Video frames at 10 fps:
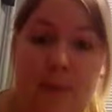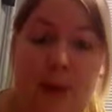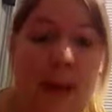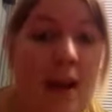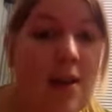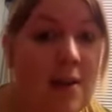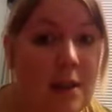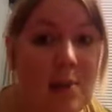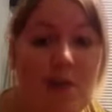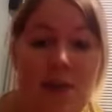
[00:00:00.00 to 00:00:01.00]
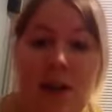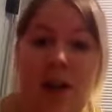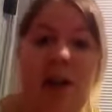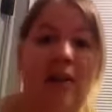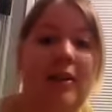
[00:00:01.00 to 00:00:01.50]
now that we've
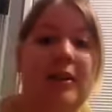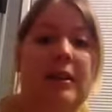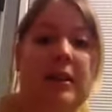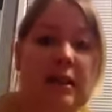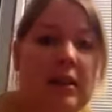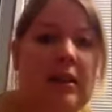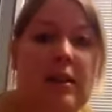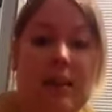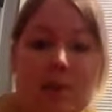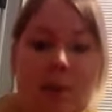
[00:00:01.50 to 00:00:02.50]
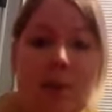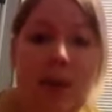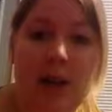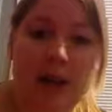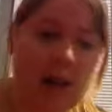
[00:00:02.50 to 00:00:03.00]
got a
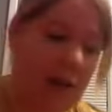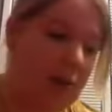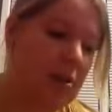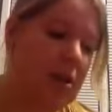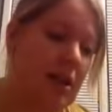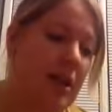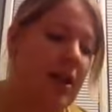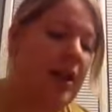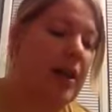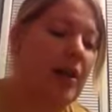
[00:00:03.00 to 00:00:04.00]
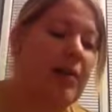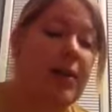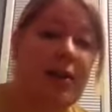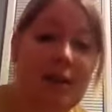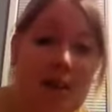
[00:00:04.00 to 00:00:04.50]
pretty good understanding of
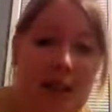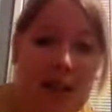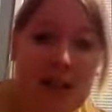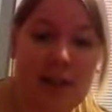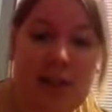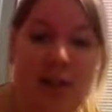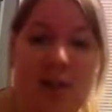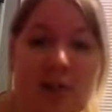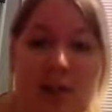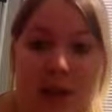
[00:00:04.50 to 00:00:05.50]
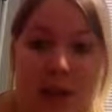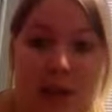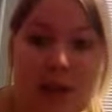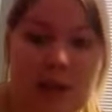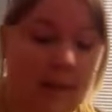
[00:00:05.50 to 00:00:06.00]
hurricanes and
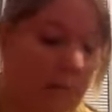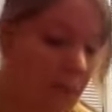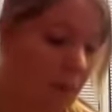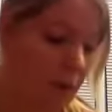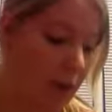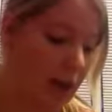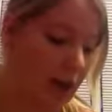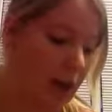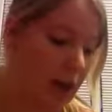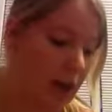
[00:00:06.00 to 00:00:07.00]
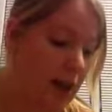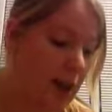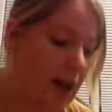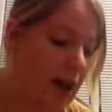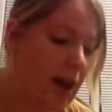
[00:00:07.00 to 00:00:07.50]
tornadoes, okay,
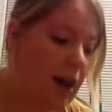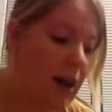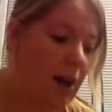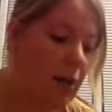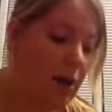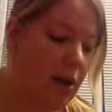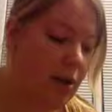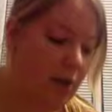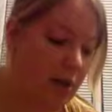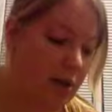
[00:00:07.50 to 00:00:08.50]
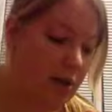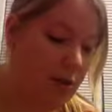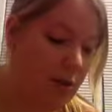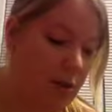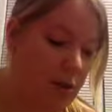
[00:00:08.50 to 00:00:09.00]
I want
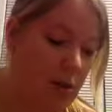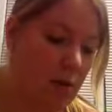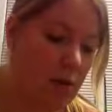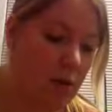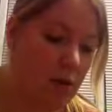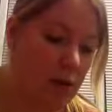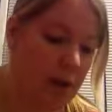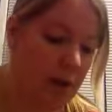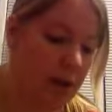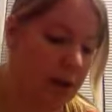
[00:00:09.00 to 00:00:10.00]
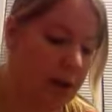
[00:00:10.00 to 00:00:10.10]
to go over